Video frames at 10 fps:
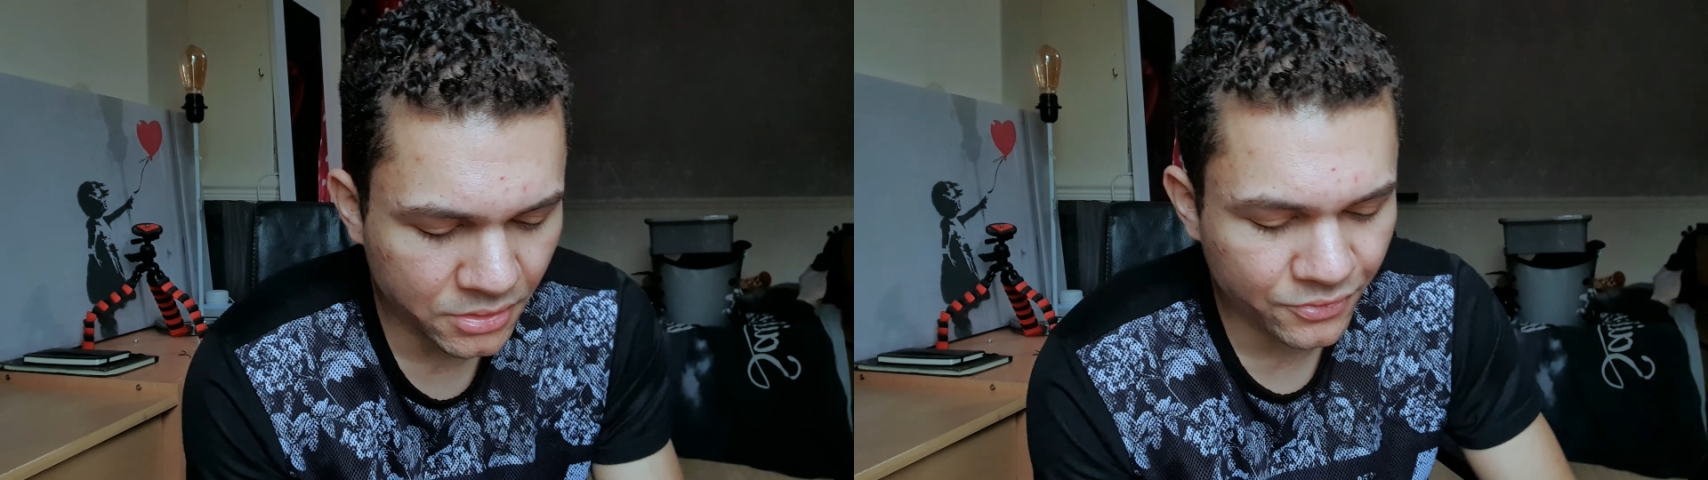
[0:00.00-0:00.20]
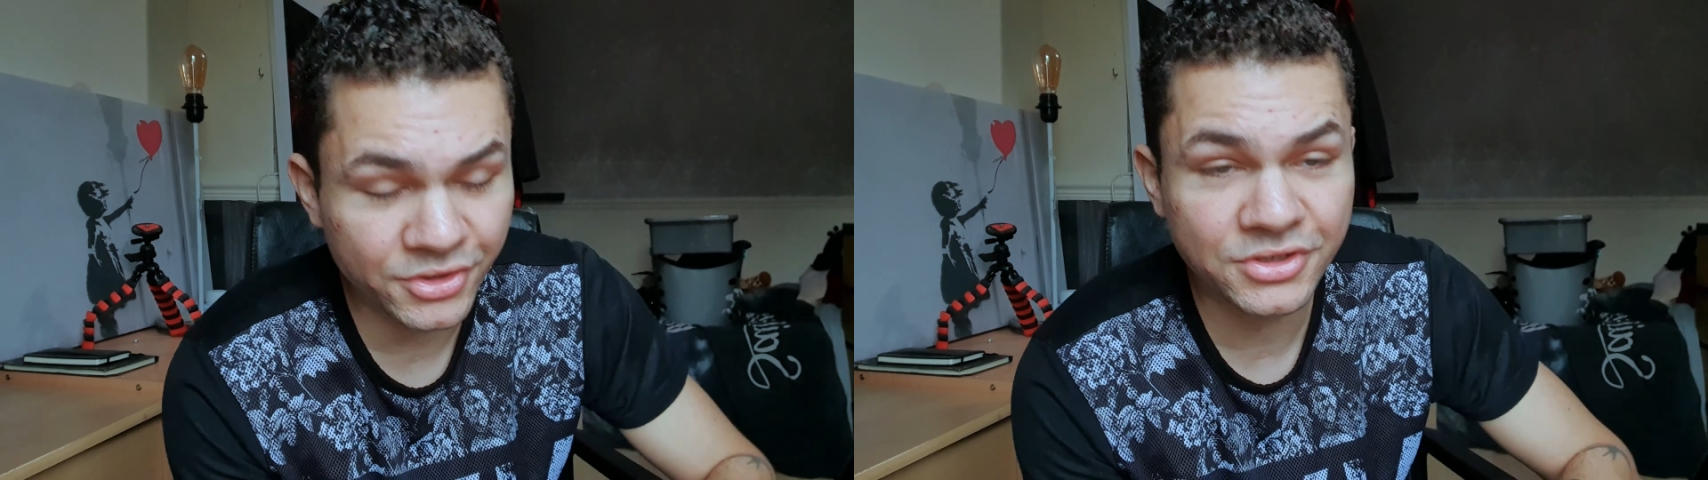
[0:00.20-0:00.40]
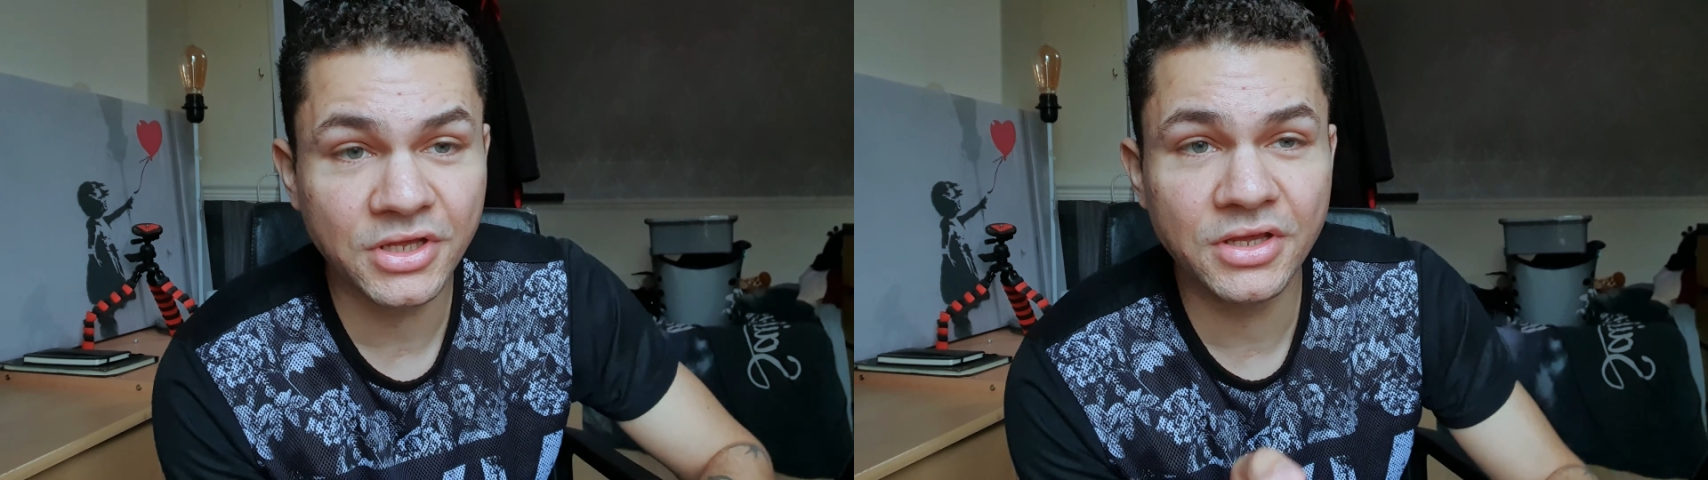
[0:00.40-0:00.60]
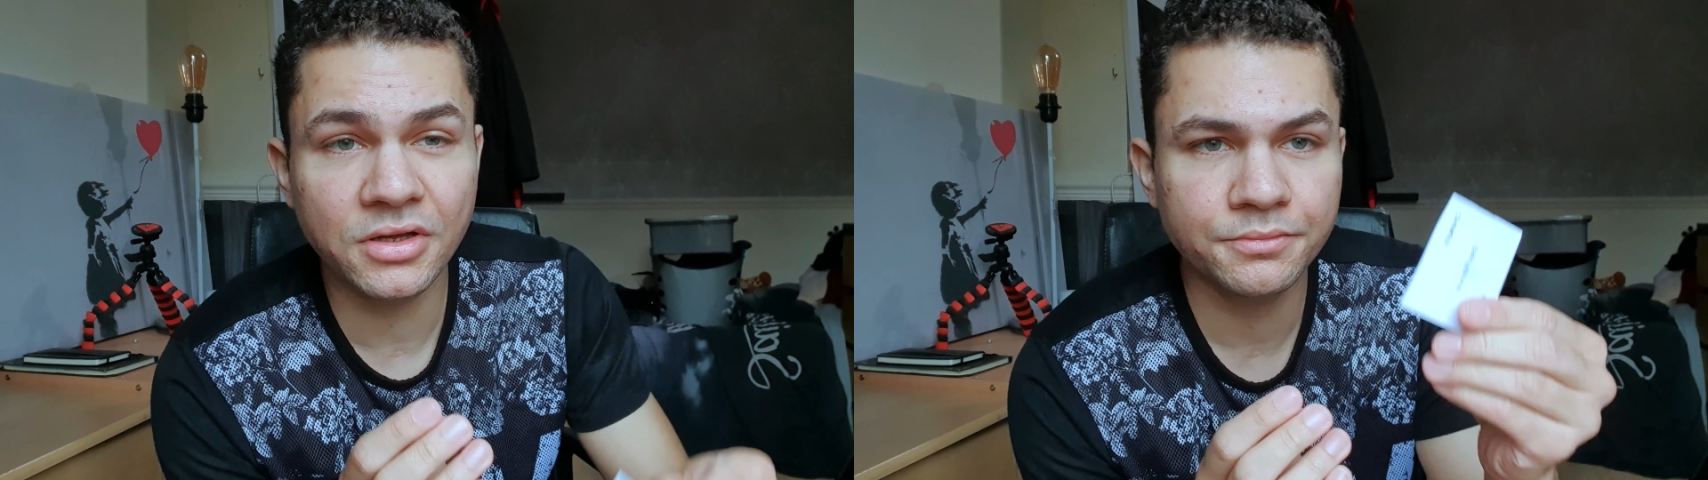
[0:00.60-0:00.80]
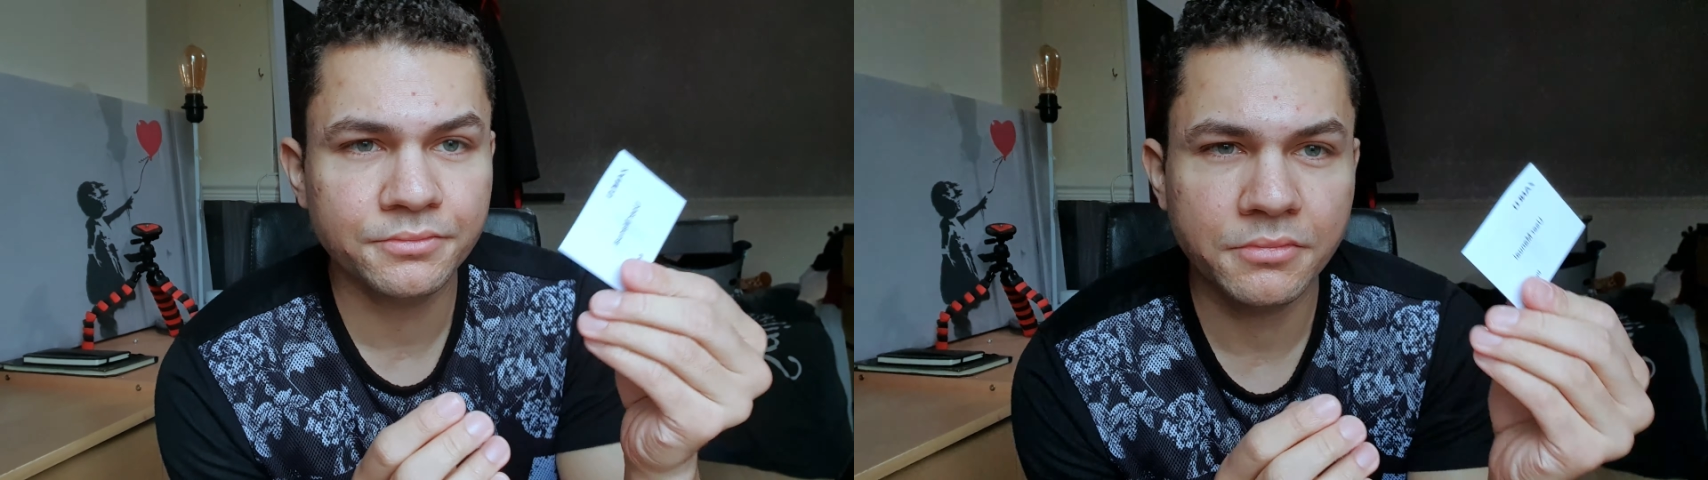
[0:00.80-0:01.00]
There's a
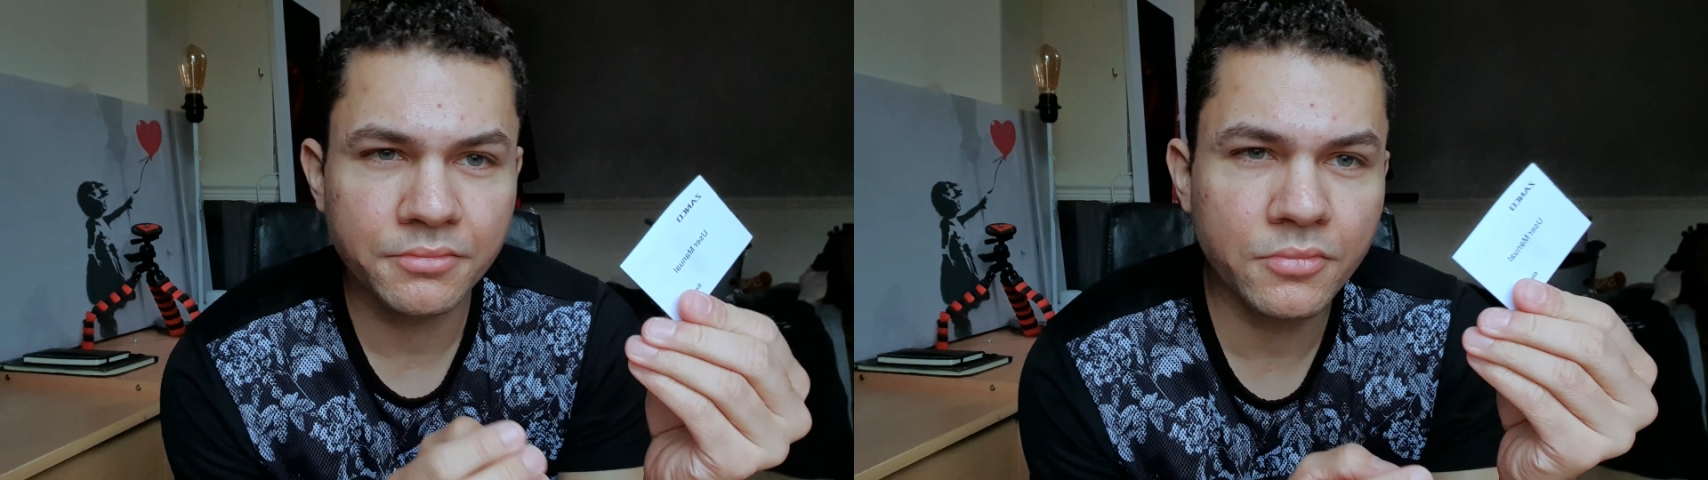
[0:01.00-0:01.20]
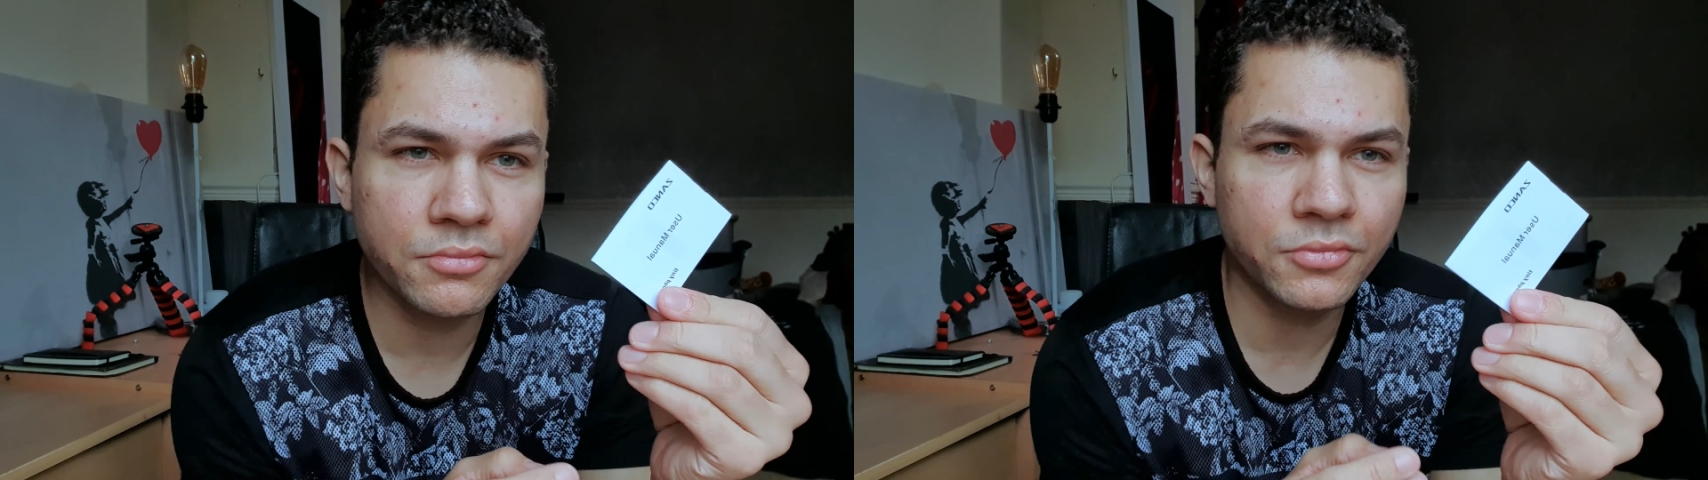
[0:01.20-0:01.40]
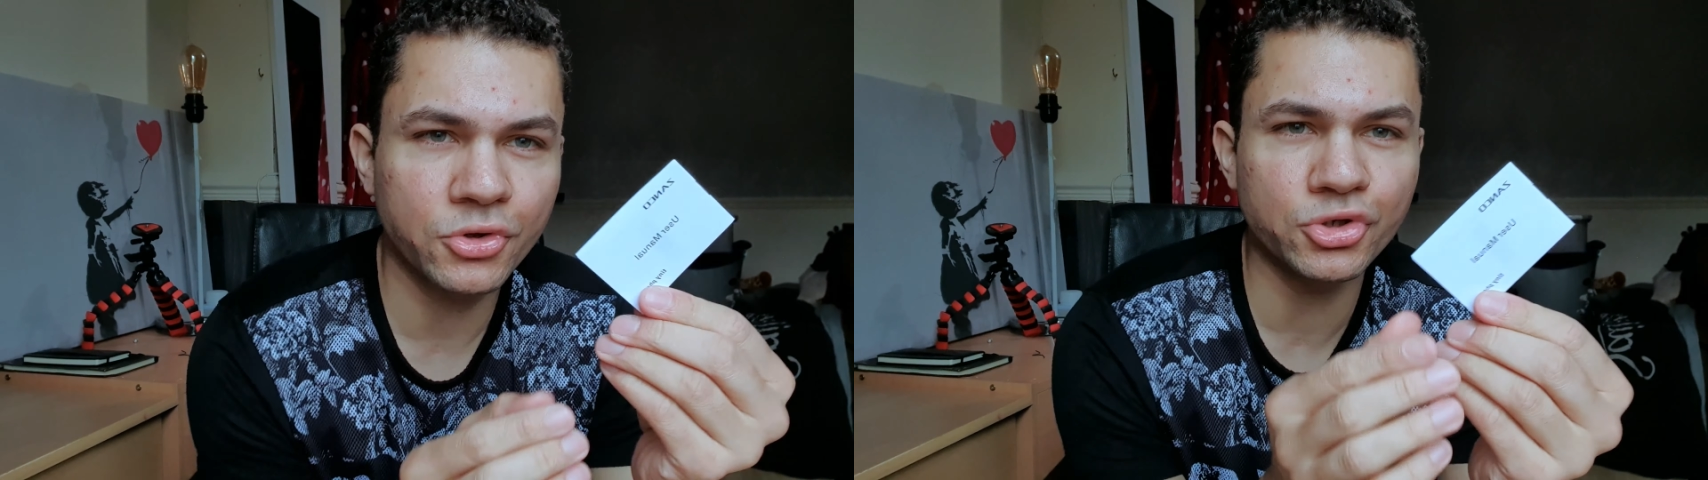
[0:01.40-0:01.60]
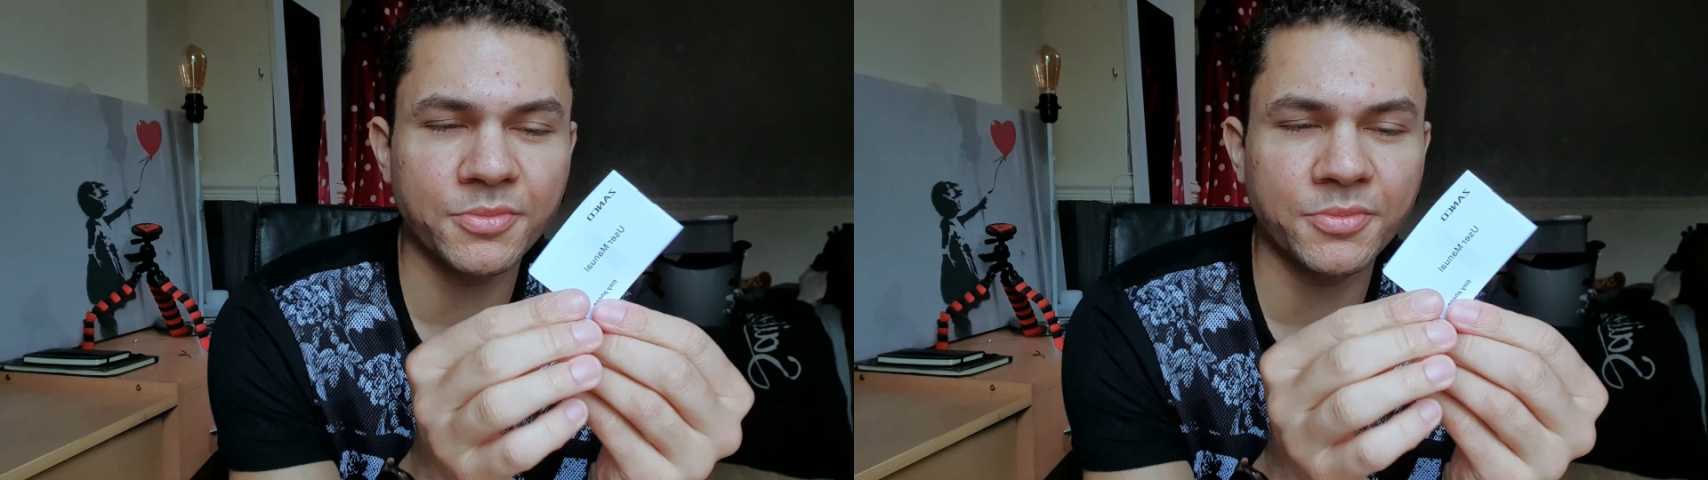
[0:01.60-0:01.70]
user